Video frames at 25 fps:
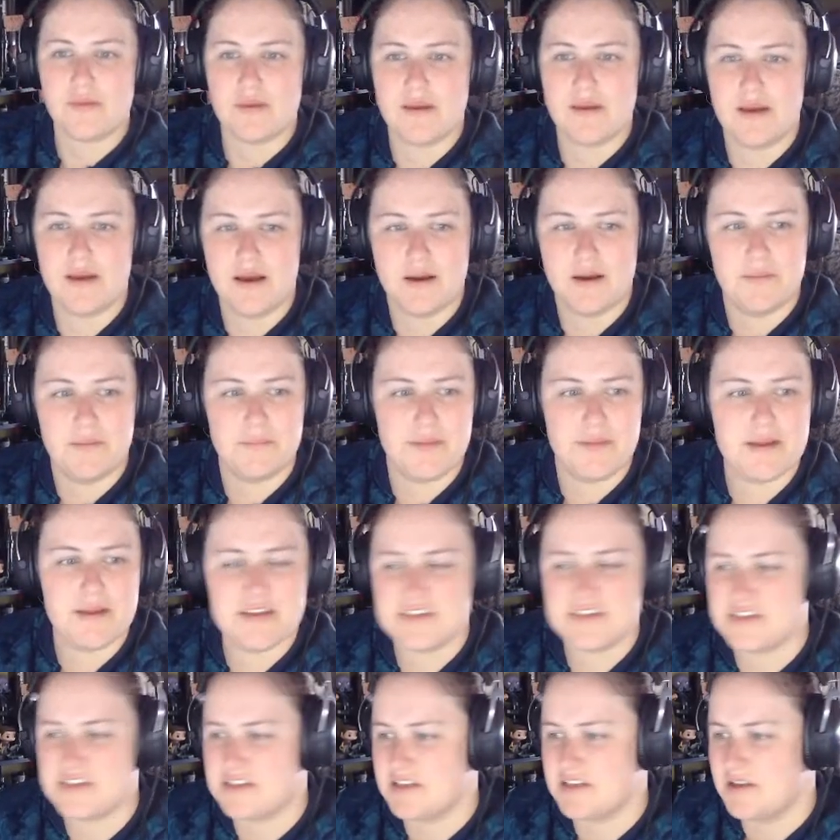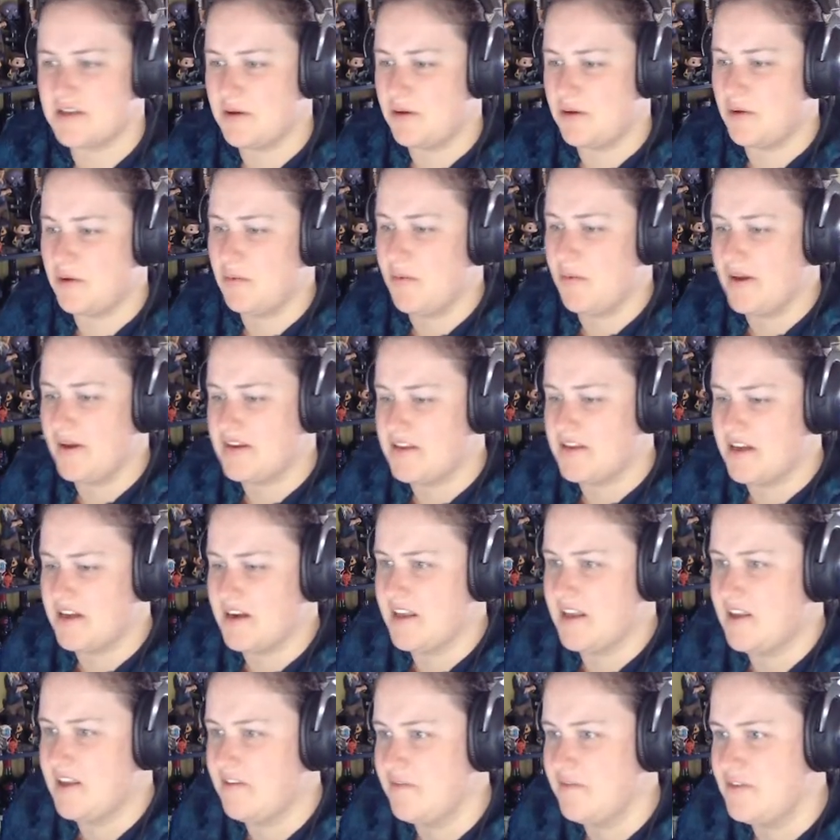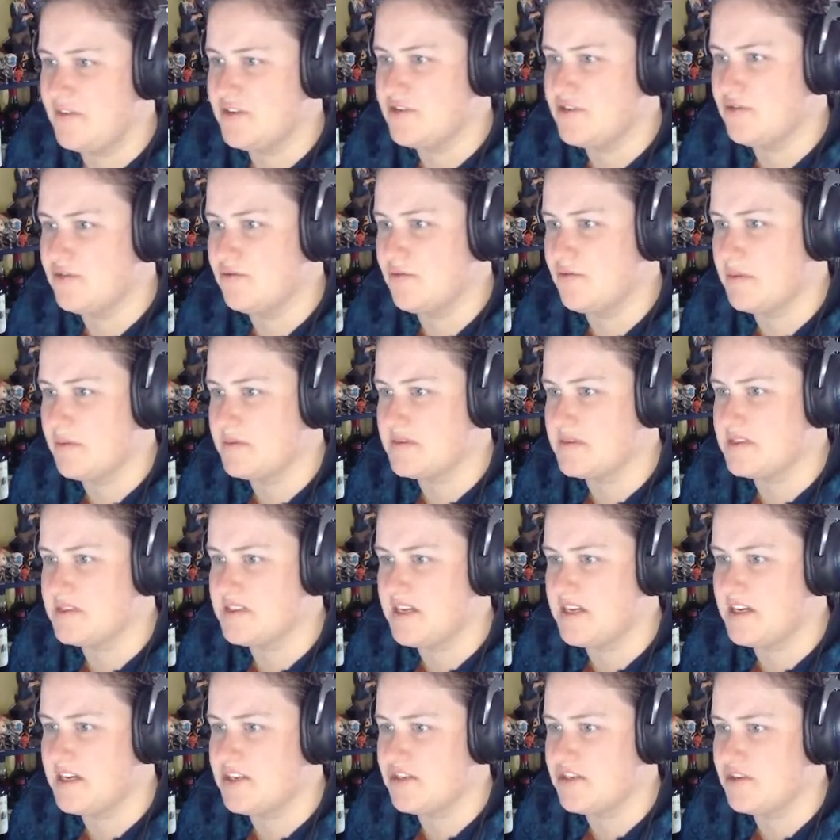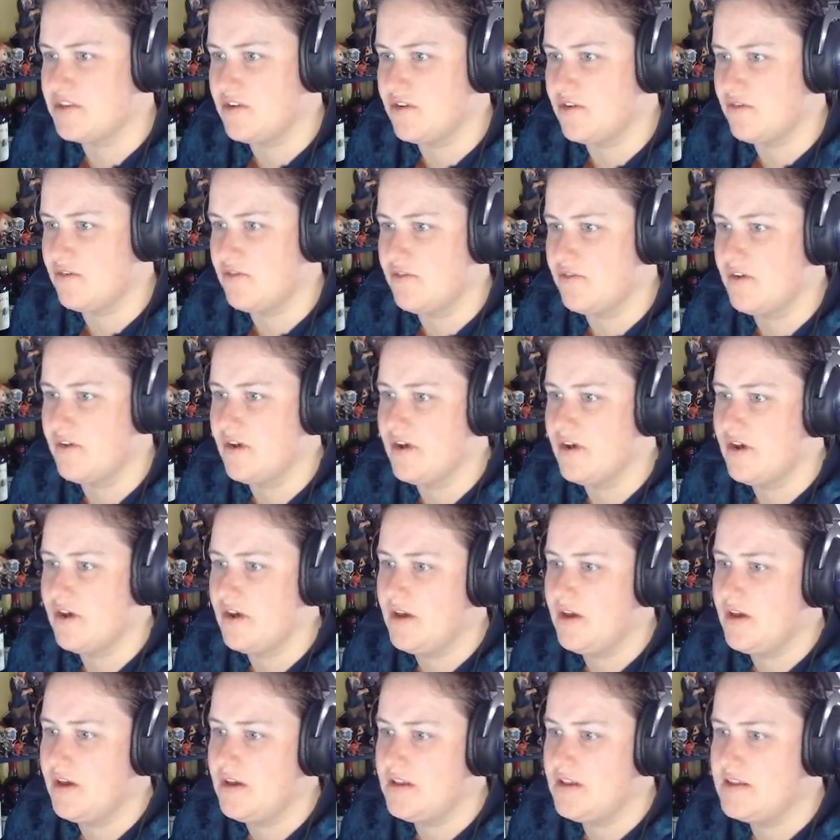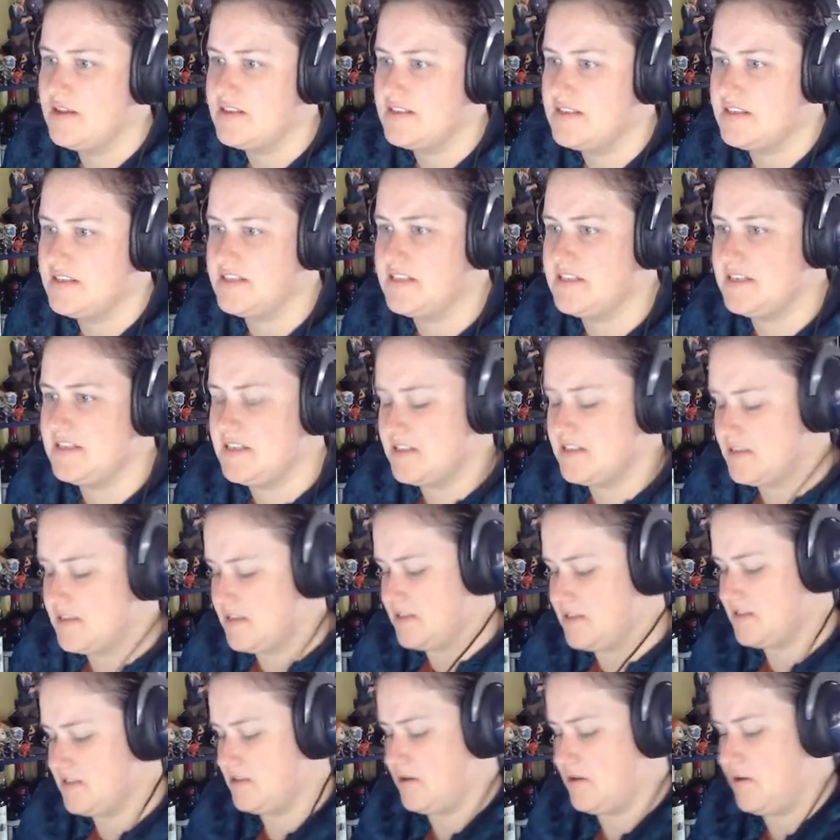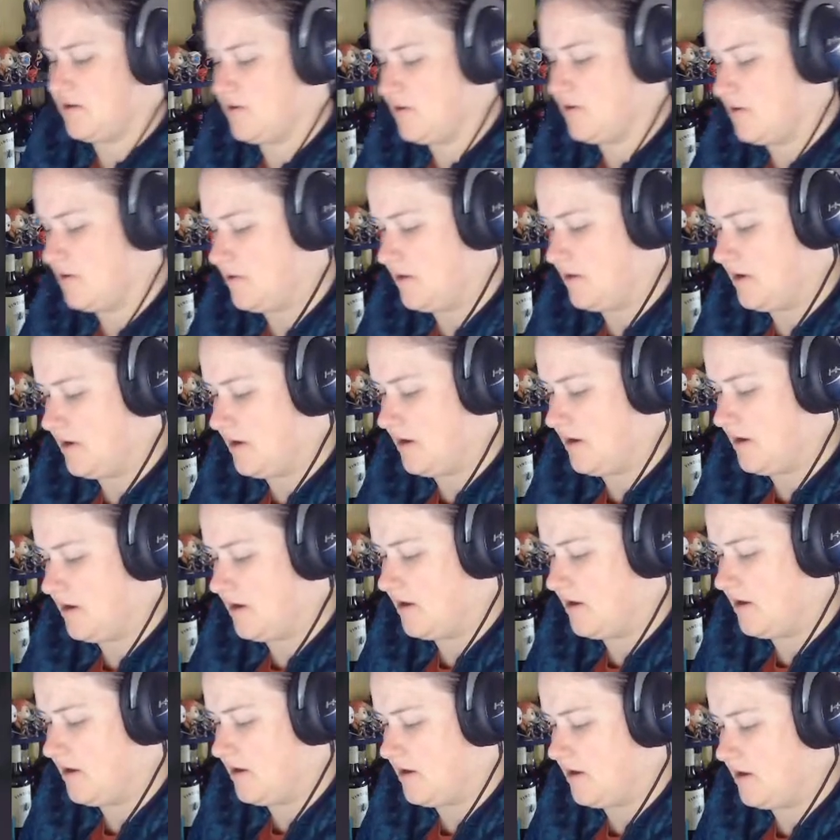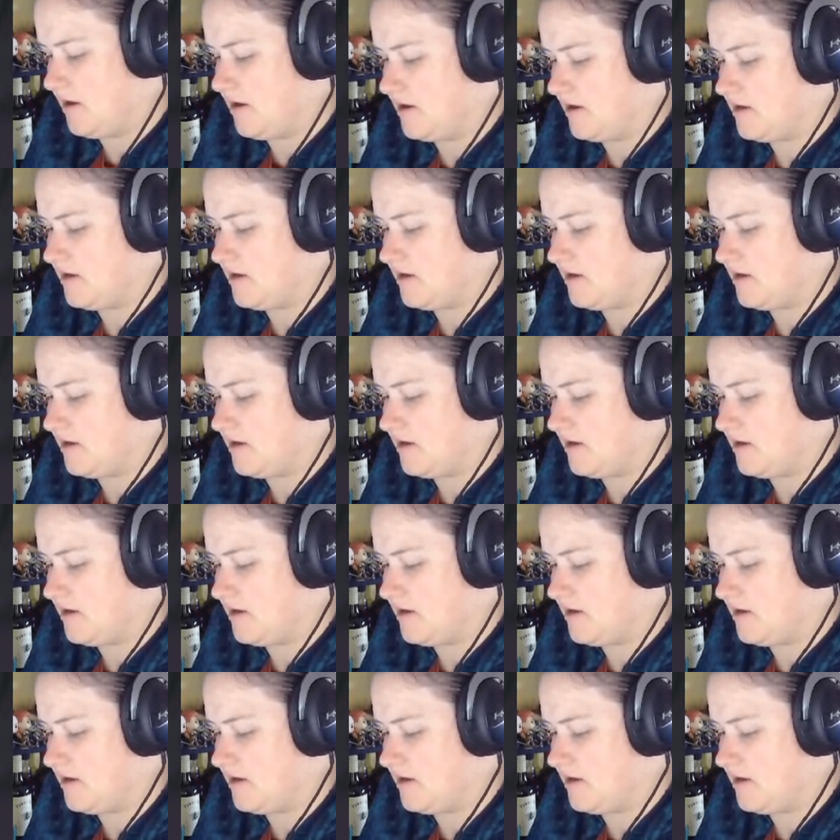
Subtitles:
But it's just a way to kind of get a visual representation of the city. So let's go down.